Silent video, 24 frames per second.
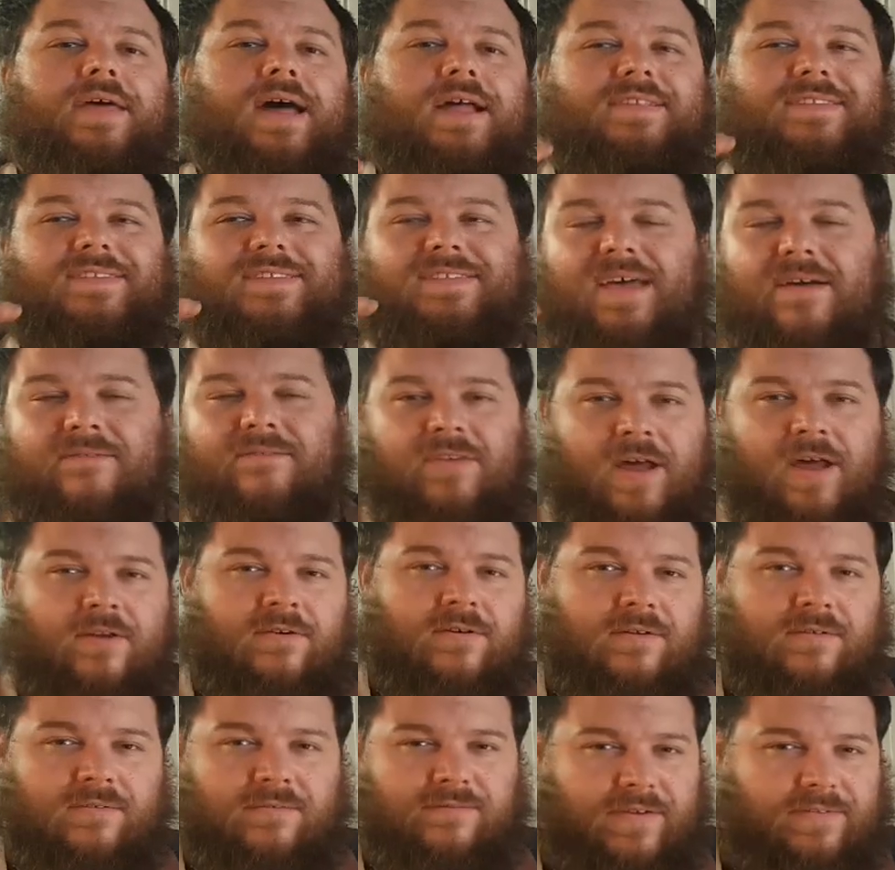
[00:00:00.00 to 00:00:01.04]
that's
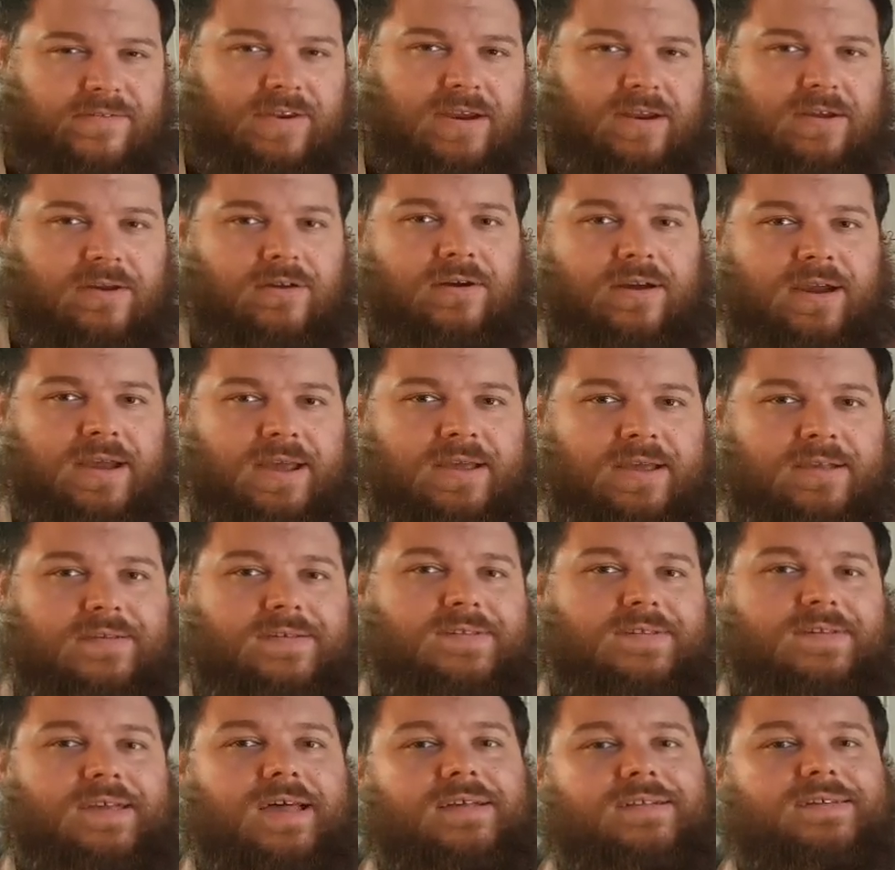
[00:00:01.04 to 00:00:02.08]
750
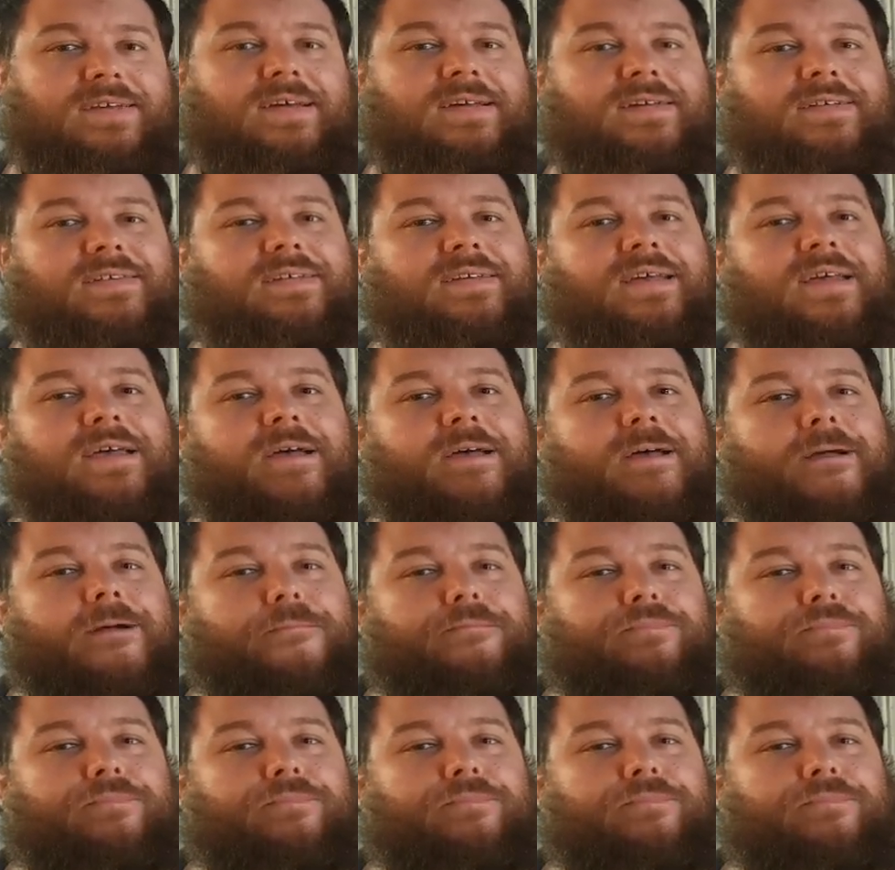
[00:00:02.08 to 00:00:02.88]
degrees Celsius,